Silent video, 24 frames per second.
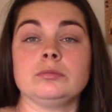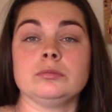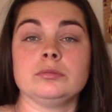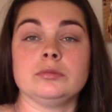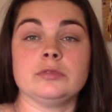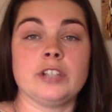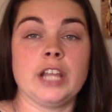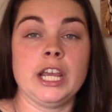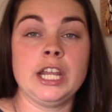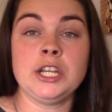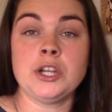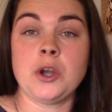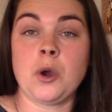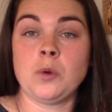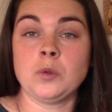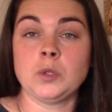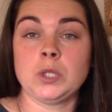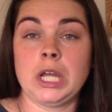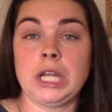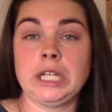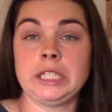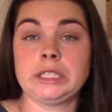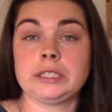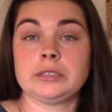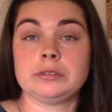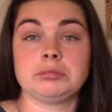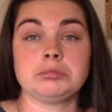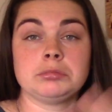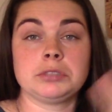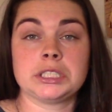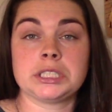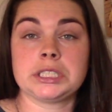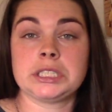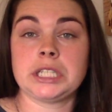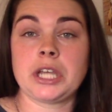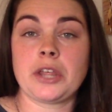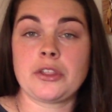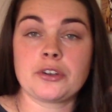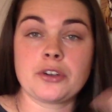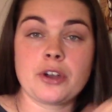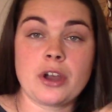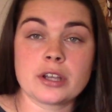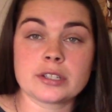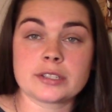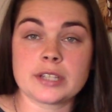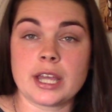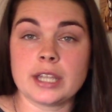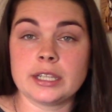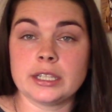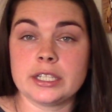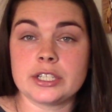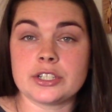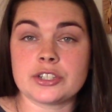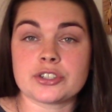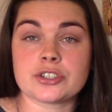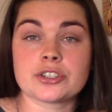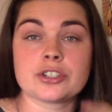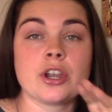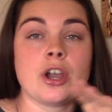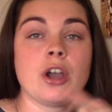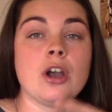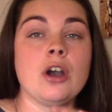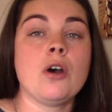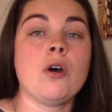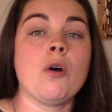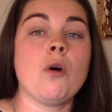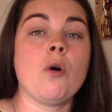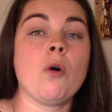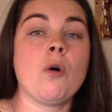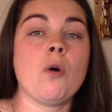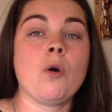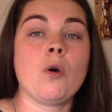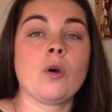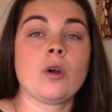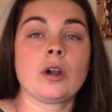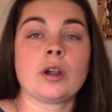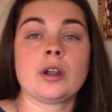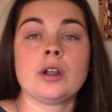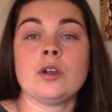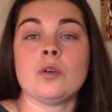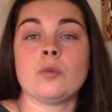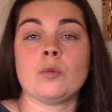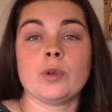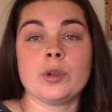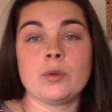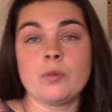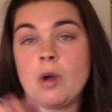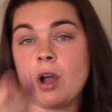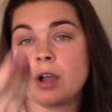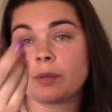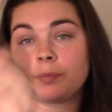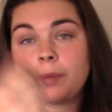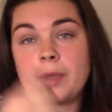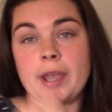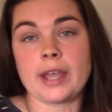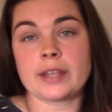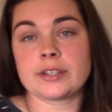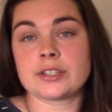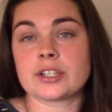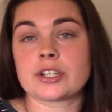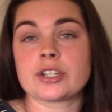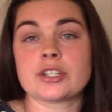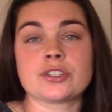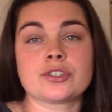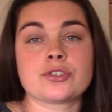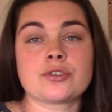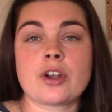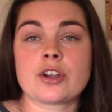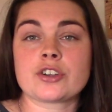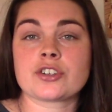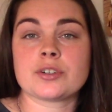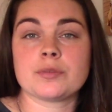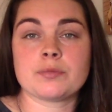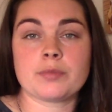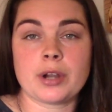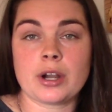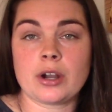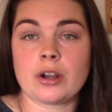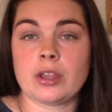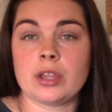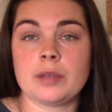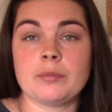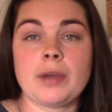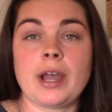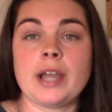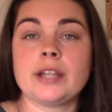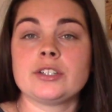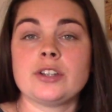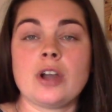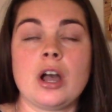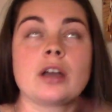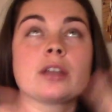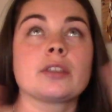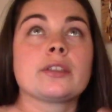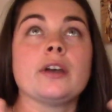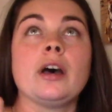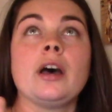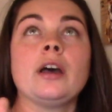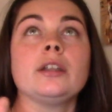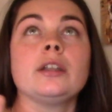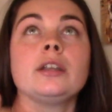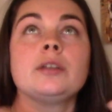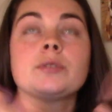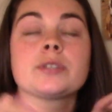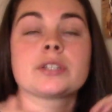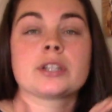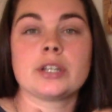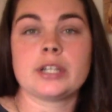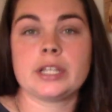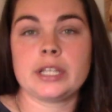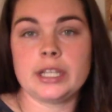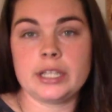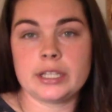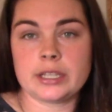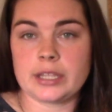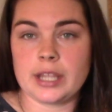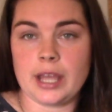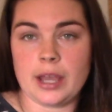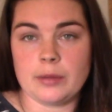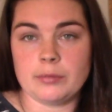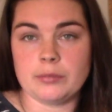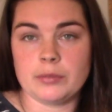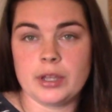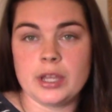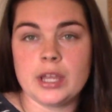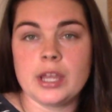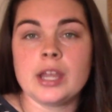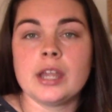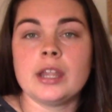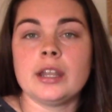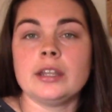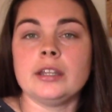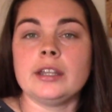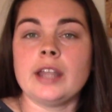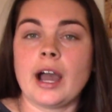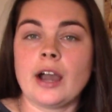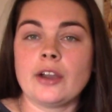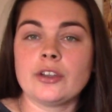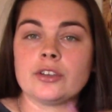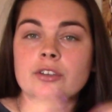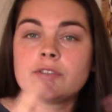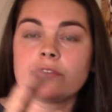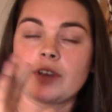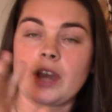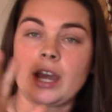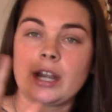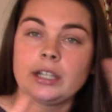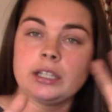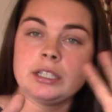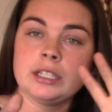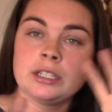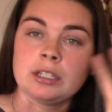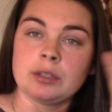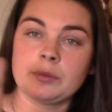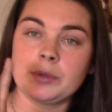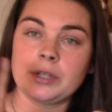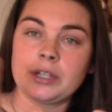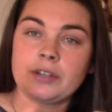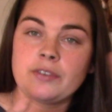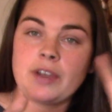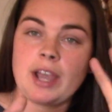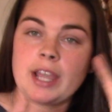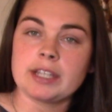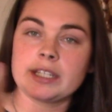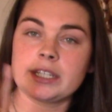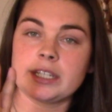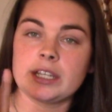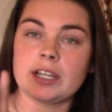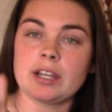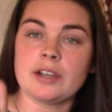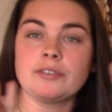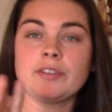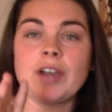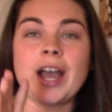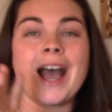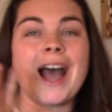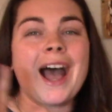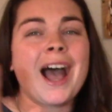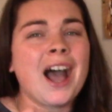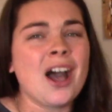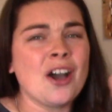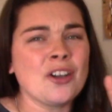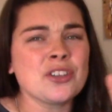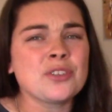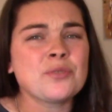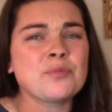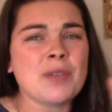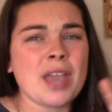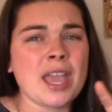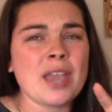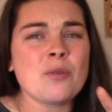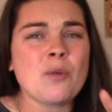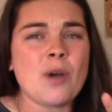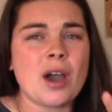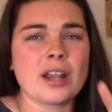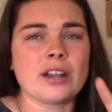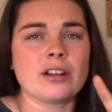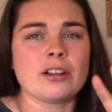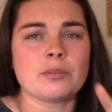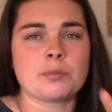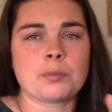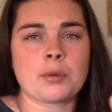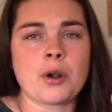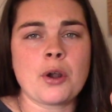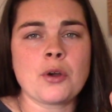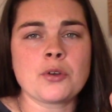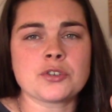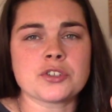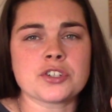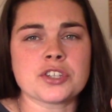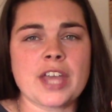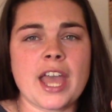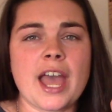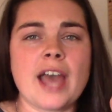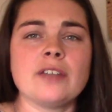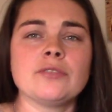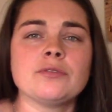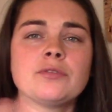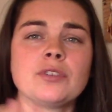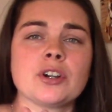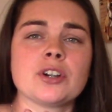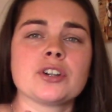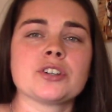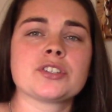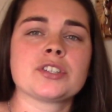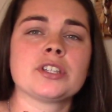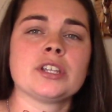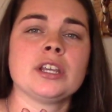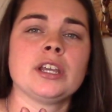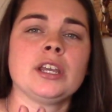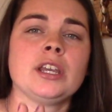they don't like to see other dogs on leash. Or we walked past a construction barrel and my dog thought it was going to eat them. Now you've got a little bit of idea of how you may want to approach that versus